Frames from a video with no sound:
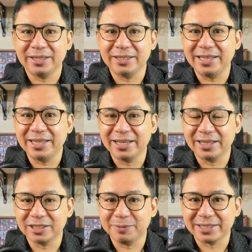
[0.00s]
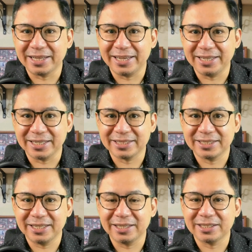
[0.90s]
In illegal dismissal
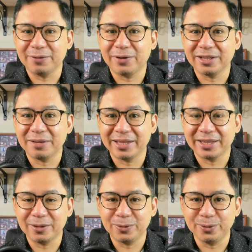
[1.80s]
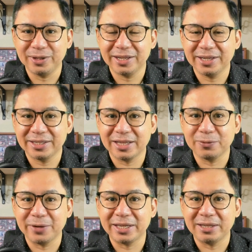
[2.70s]
cases, it is a fundamental rule
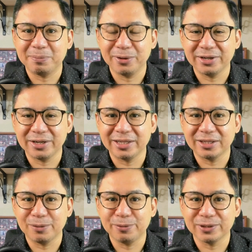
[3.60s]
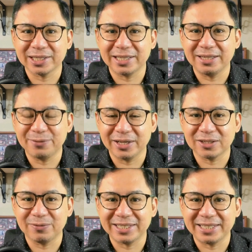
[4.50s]
that when an employer interposes the
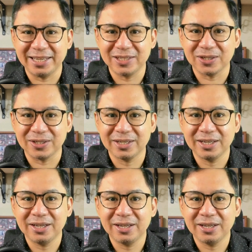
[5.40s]
defense of resignation,